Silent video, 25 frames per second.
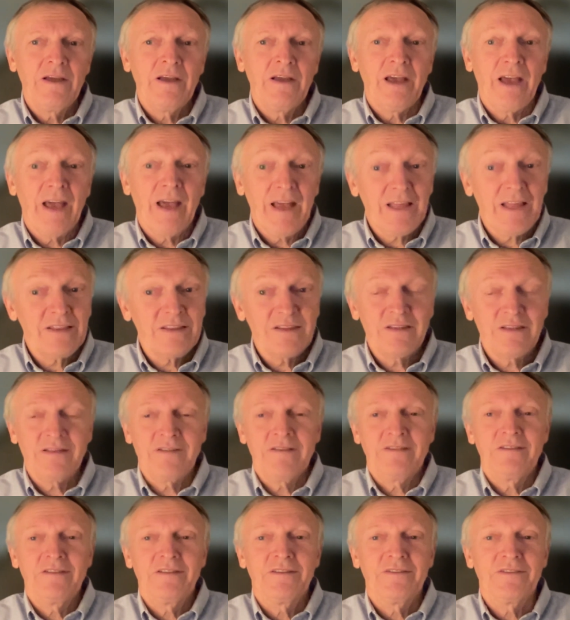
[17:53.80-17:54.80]
and
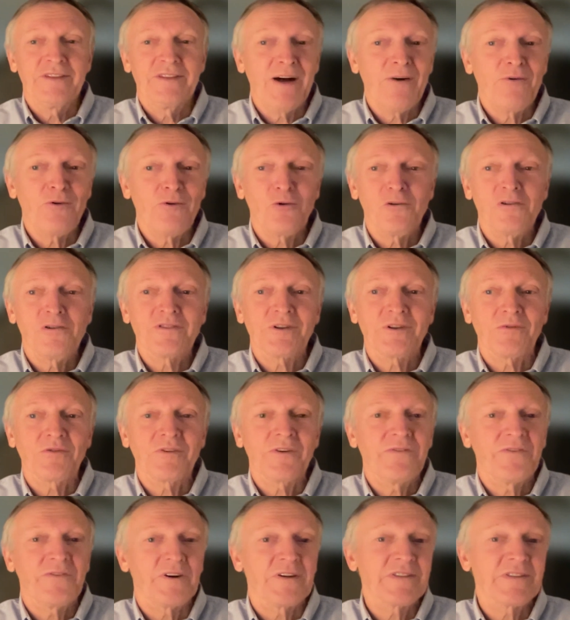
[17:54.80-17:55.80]
now also
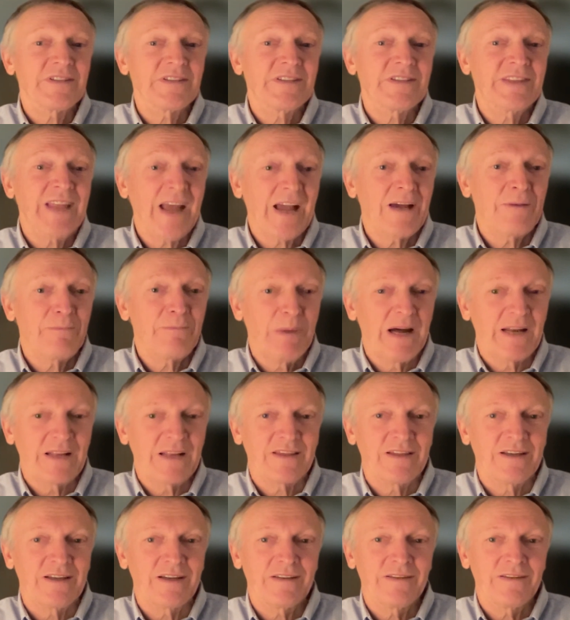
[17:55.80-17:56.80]
the first tech
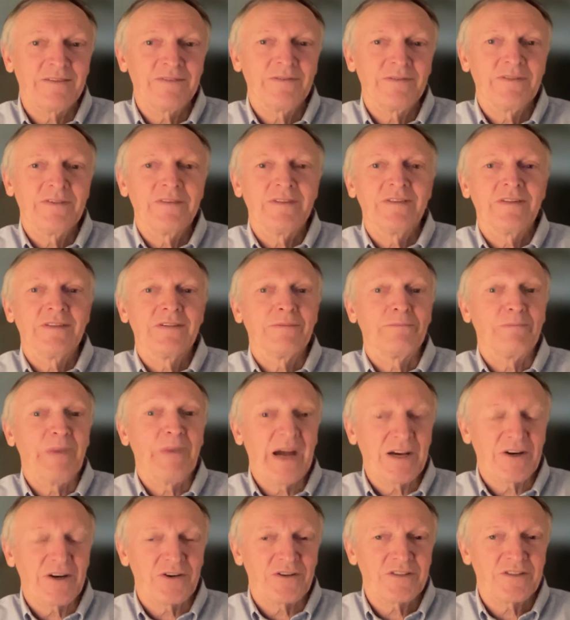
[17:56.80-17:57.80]
partner,
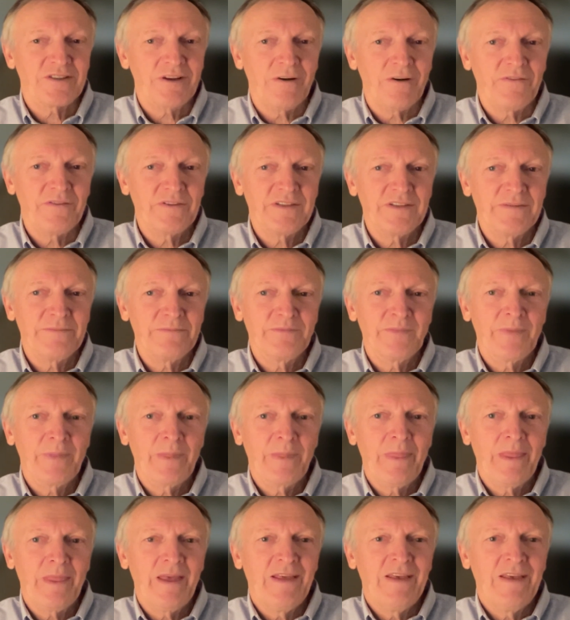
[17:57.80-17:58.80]
Microsoft.
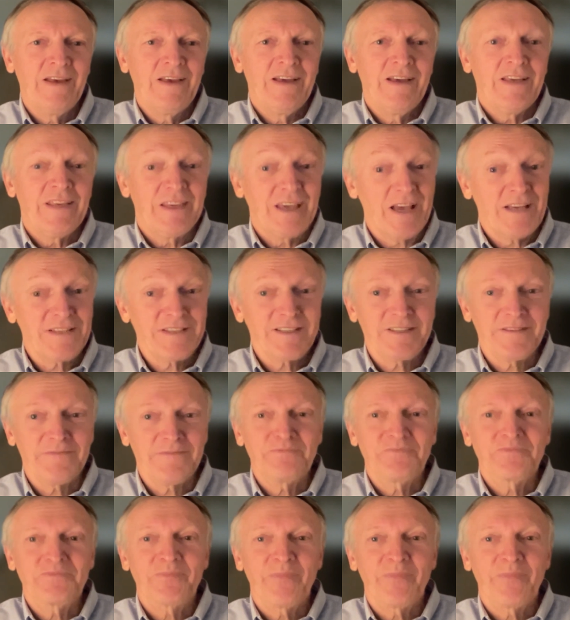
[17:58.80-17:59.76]
Yes,